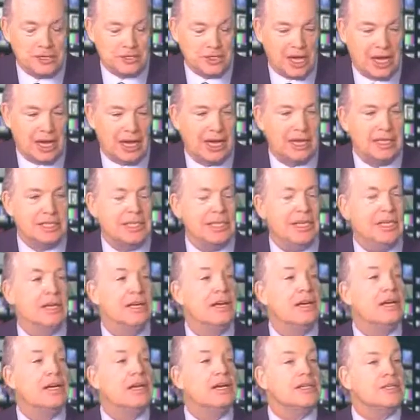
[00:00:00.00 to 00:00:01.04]
of
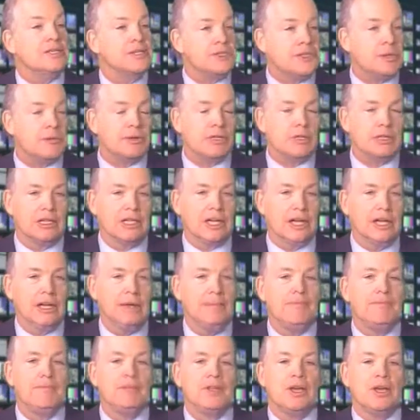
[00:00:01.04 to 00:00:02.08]
USAID.
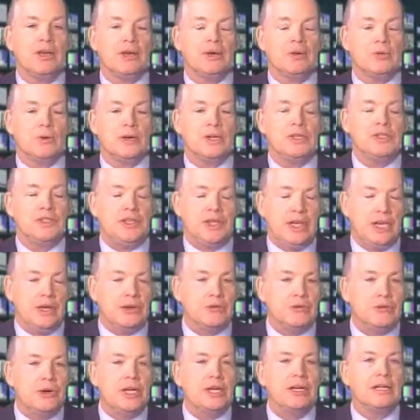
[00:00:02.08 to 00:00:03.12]
Similarly, we're
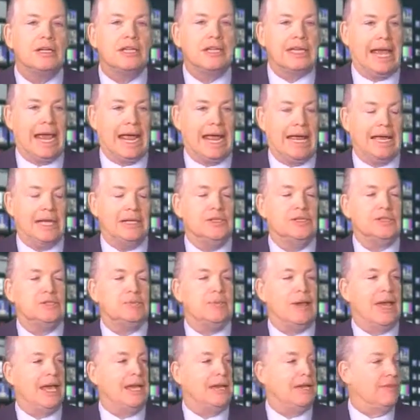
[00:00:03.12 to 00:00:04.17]
seeing real
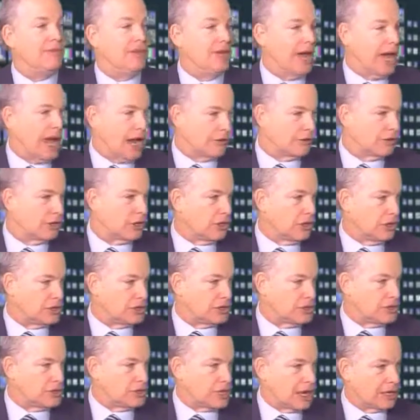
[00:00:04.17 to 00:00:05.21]
gains made in the
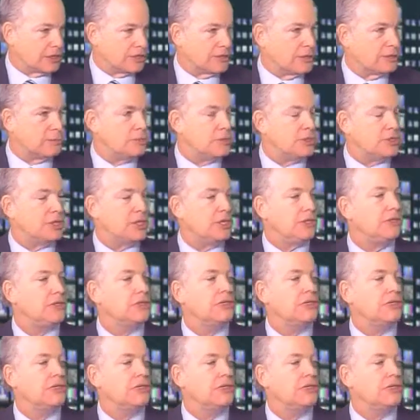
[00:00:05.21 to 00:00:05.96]
agriculture sector,